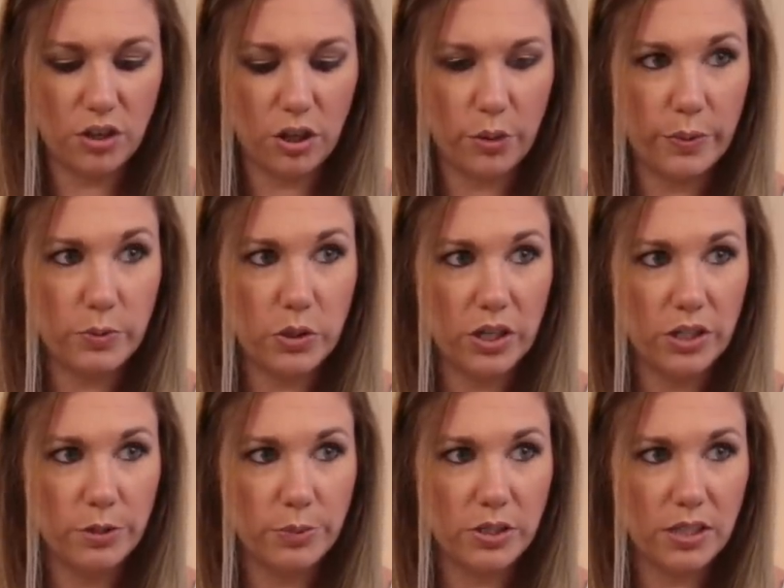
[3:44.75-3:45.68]
all the way to
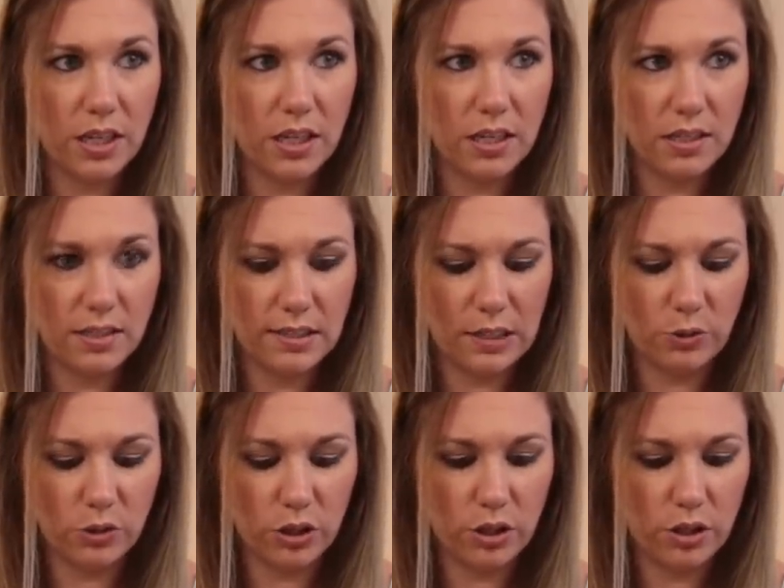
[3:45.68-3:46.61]
100%,
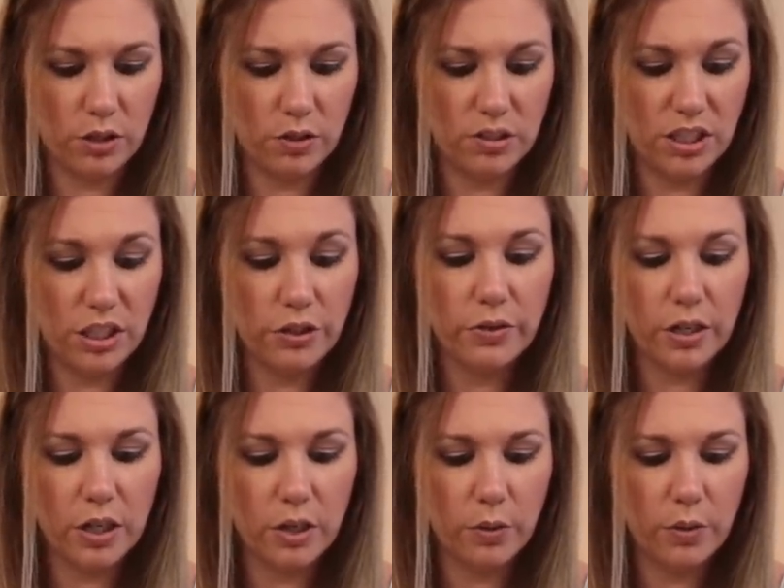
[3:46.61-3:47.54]
down to
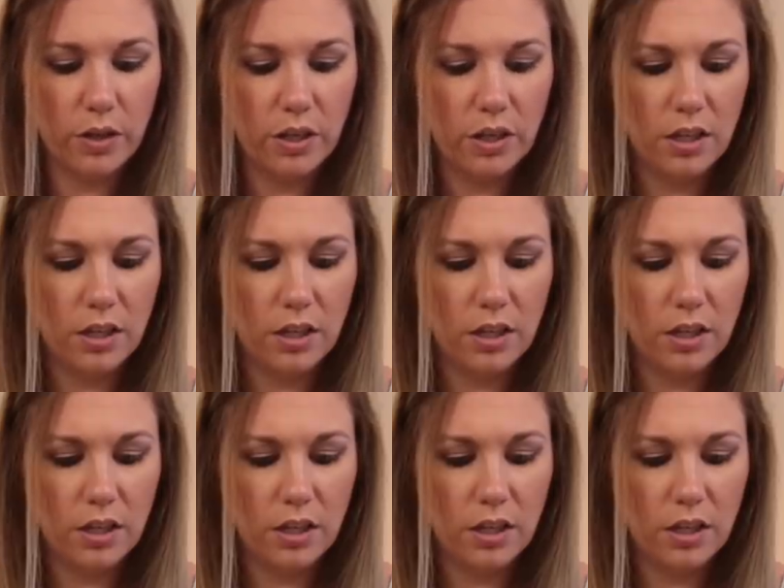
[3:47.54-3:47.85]
zero,